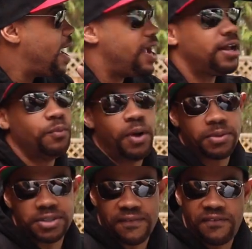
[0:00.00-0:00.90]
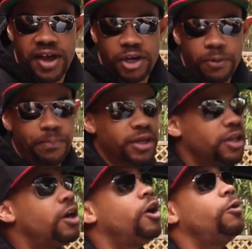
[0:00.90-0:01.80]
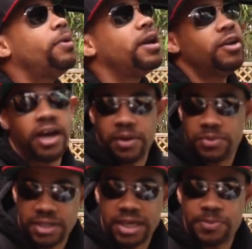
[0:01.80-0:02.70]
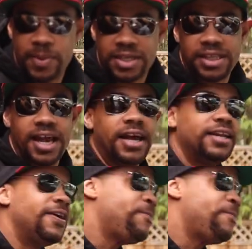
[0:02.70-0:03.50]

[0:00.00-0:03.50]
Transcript: And what was the final bill? Oh my God, I was not expecting that.